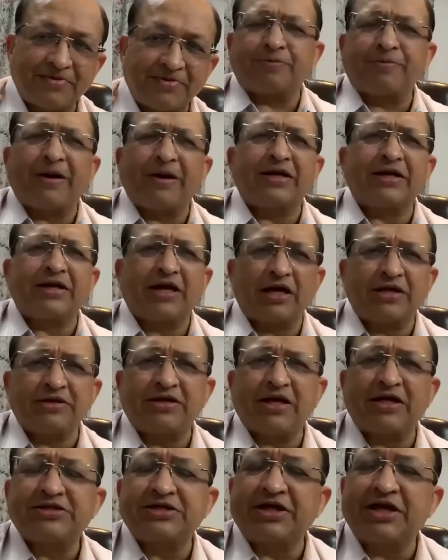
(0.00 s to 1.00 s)
Japan
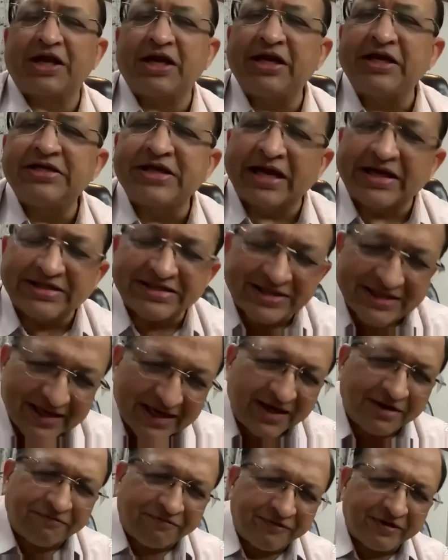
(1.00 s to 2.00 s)
does release
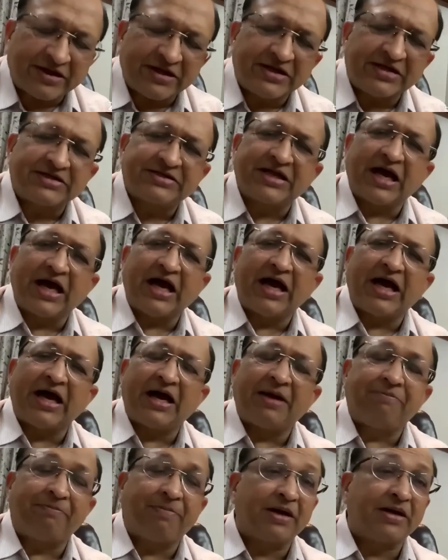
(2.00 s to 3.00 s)
excellent figures,
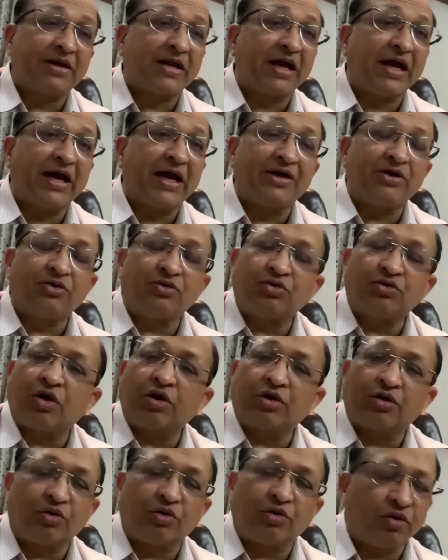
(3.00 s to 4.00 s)
but I do
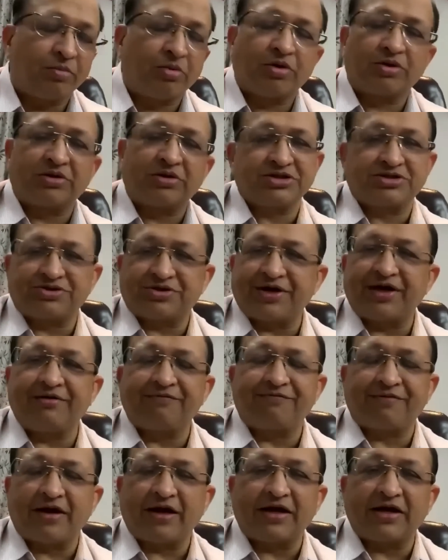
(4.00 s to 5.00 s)
not know about the
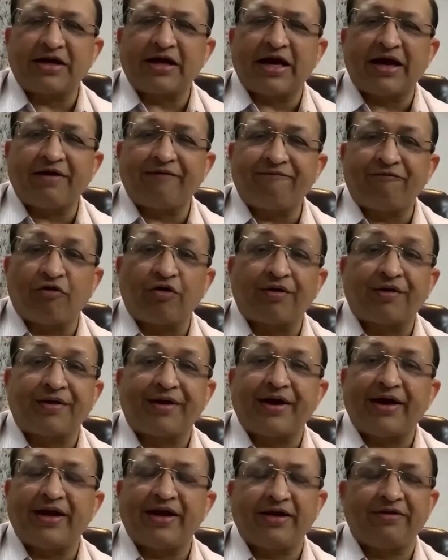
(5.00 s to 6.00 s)
strain. Frankly, I have not
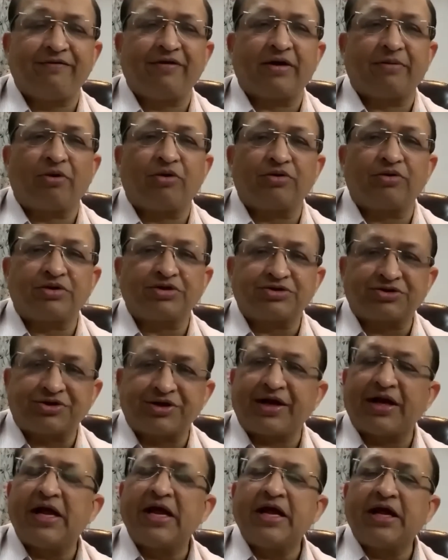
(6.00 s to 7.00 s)
read anywhere about the
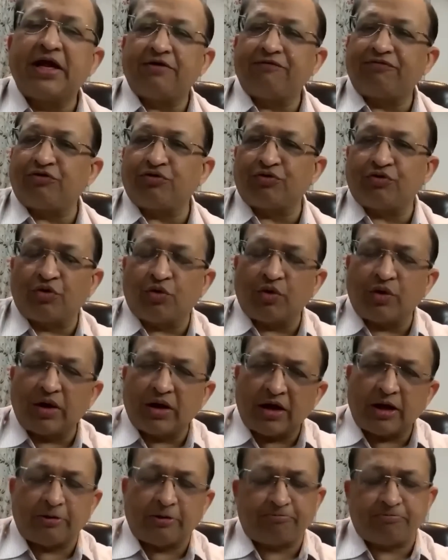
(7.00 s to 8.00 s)
strain. If you know,
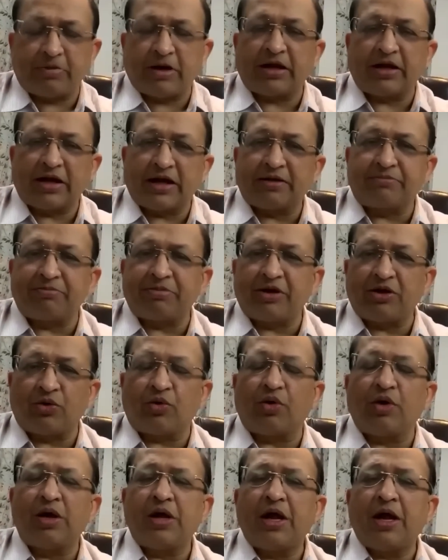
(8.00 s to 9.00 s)
let me
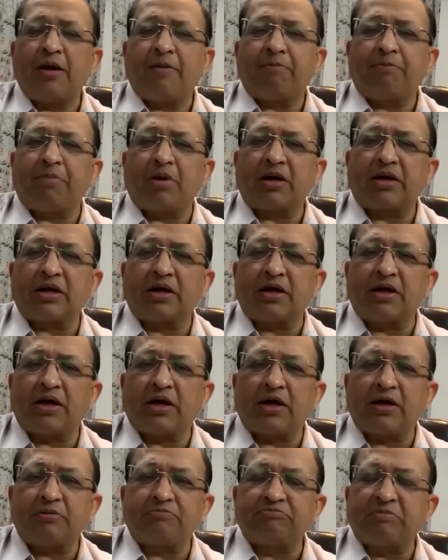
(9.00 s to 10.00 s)
know. But
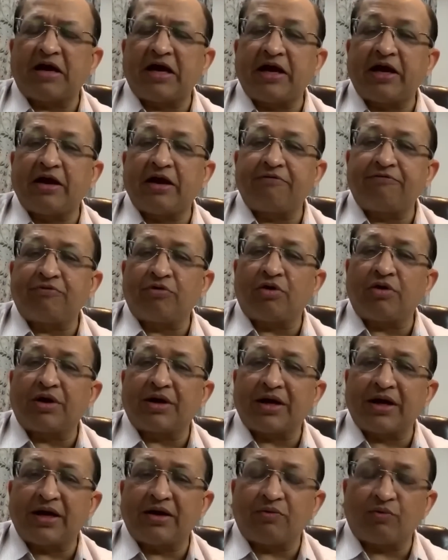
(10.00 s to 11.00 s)
I have not
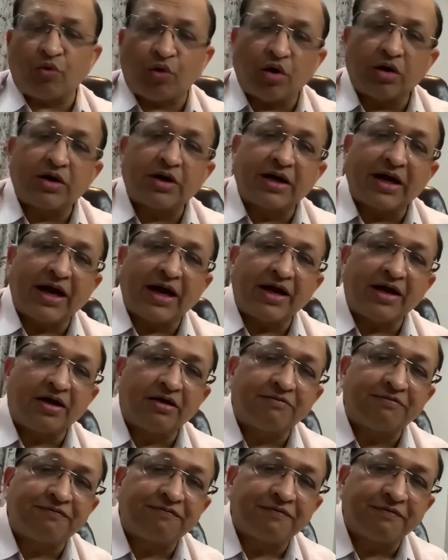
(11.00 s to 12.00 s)
read what kind
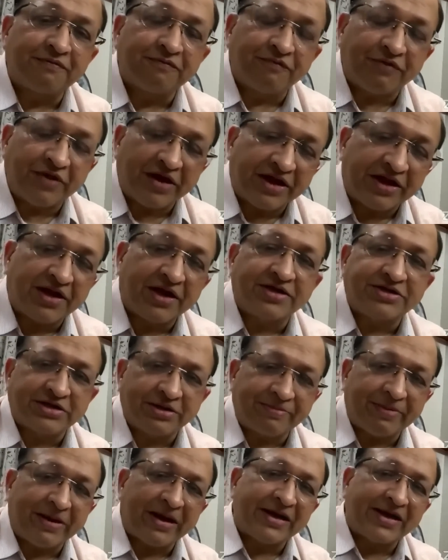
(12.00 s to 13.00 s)
of variant
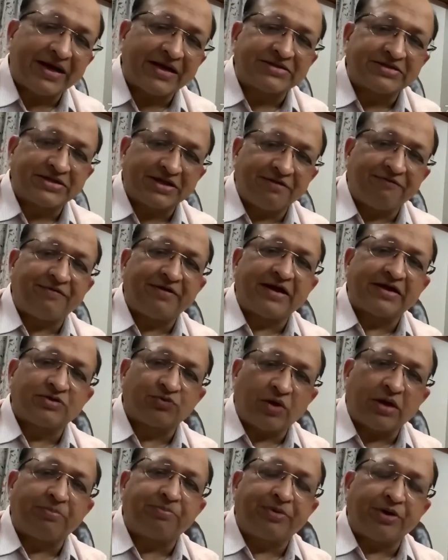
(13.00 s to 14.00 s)
Japan has, if it has
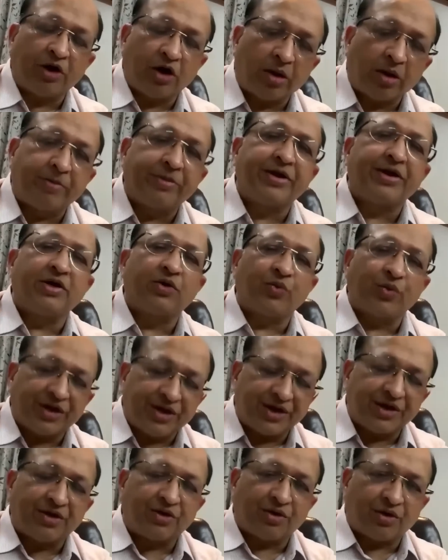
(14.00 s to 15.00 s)
one predominant
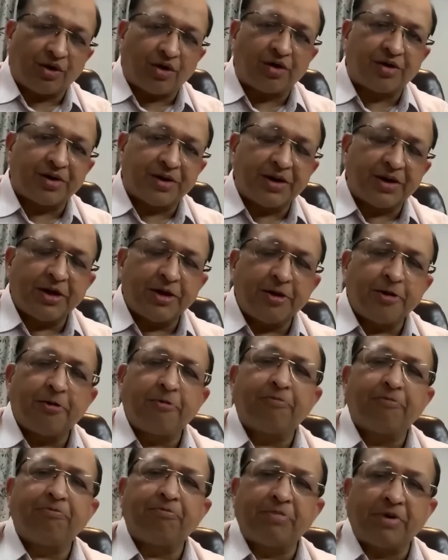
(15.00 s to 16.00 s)
variant or not.
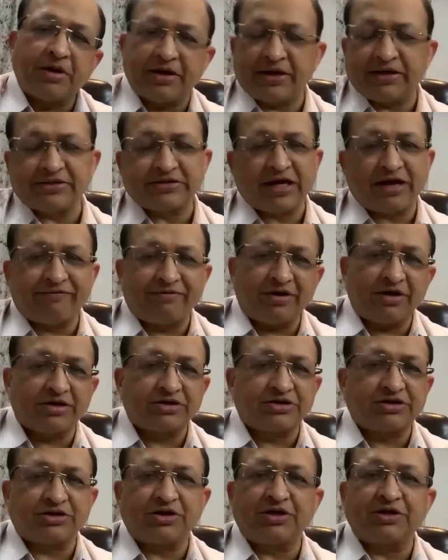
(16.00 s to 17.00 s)
But it is having a
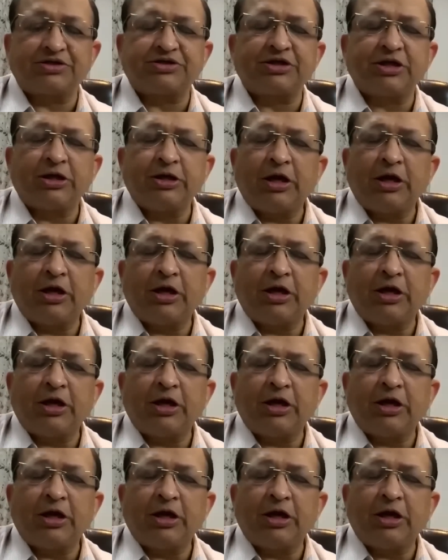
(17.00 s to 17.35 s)
surge.